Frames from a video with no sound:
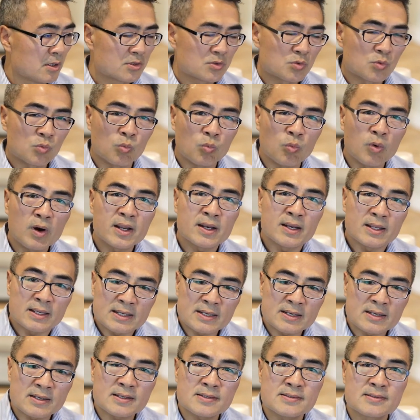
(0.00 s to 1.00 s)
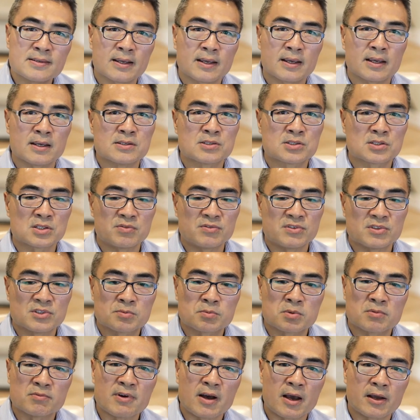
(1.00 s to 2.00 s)
So what is a
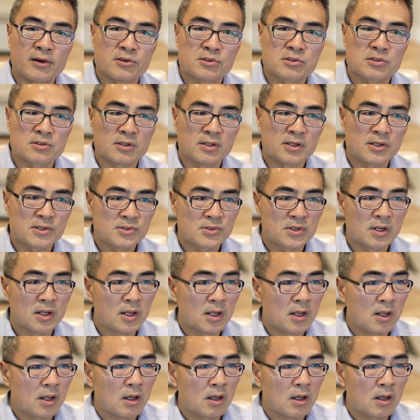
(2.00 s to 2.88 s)
Service Providers List?